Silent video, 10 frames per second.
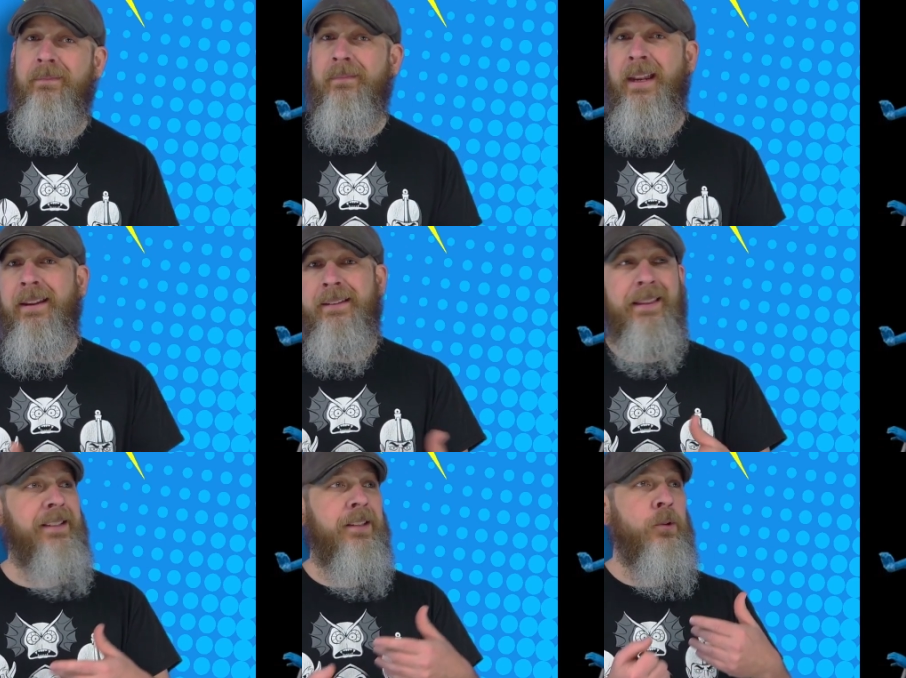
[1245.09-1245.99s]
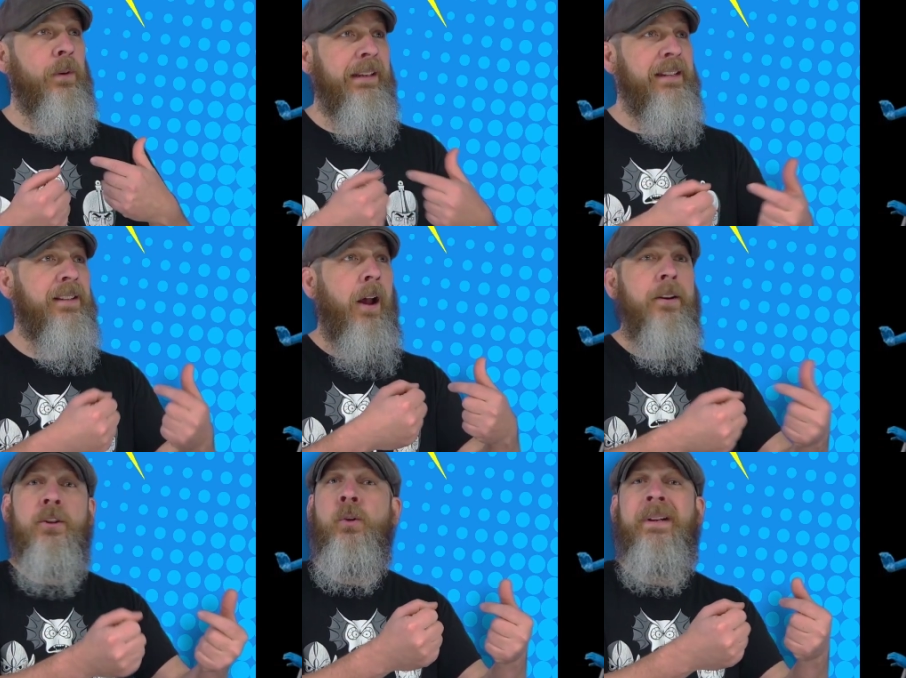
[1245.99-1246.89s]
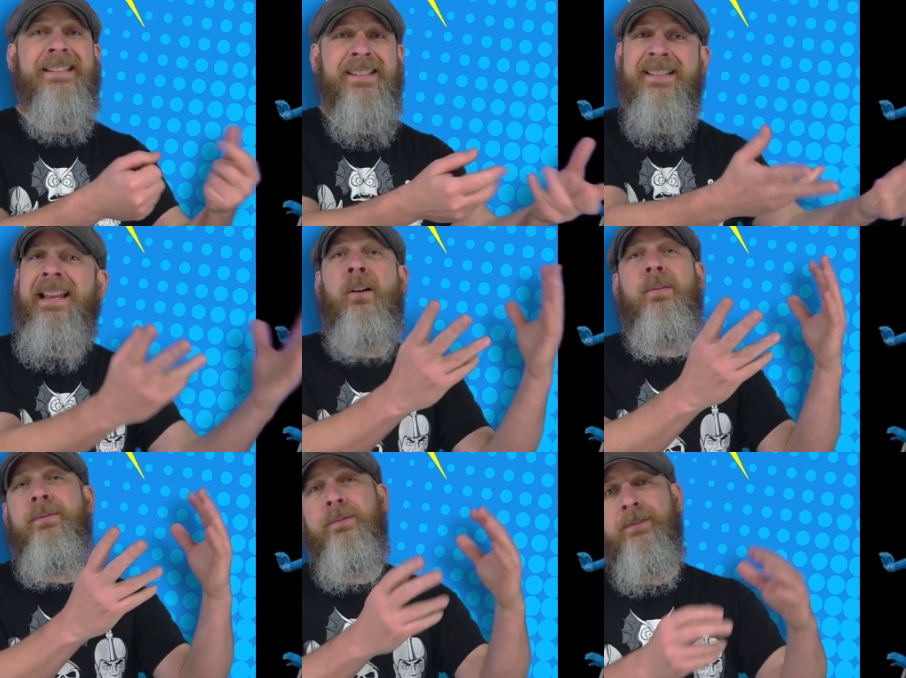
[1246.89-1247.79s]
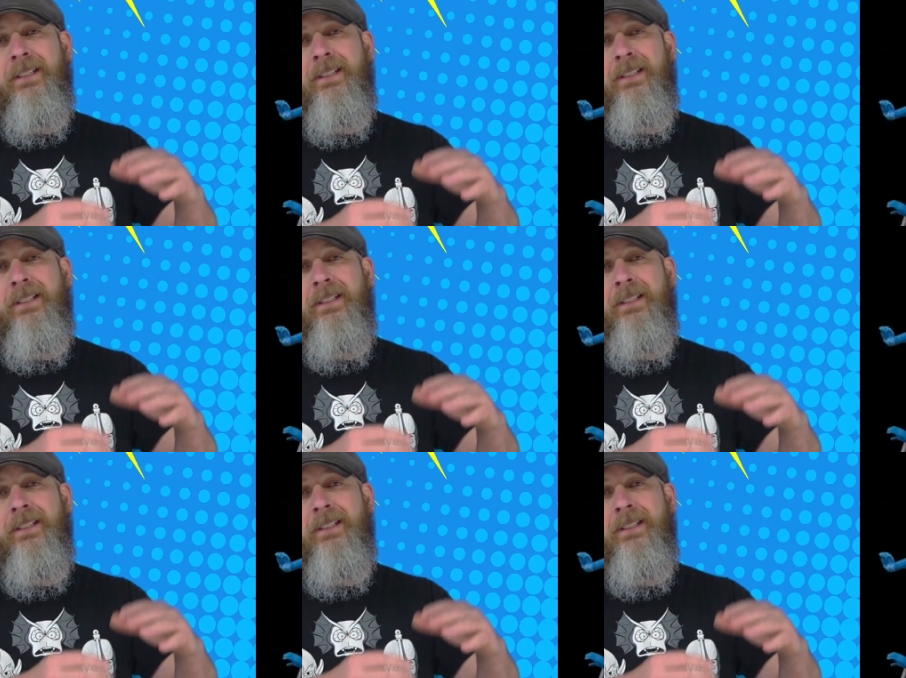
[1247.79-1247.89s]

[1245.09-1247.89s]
This is a release unto itself.